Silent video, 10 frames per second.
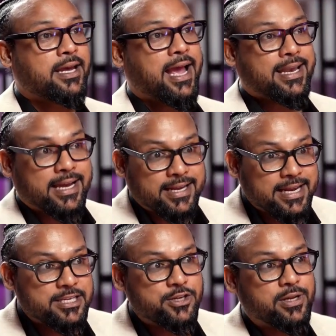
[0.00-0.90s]
And
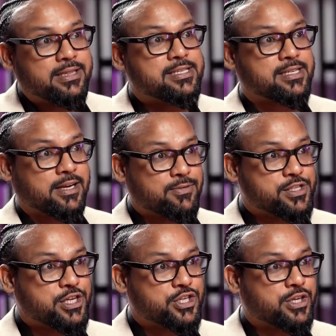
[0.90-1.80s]
again, during this
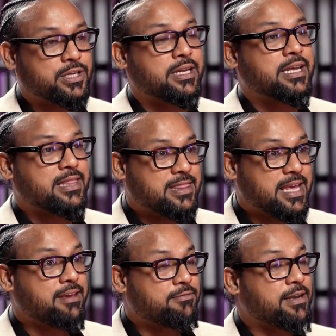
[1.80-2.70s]
conversation,
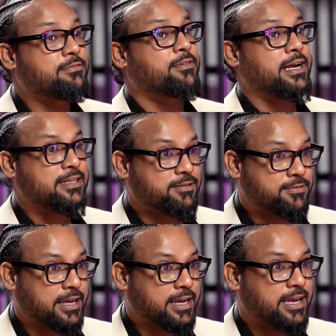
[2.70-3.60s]
they will find their
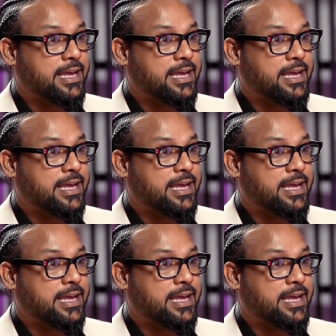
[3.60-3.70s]
way.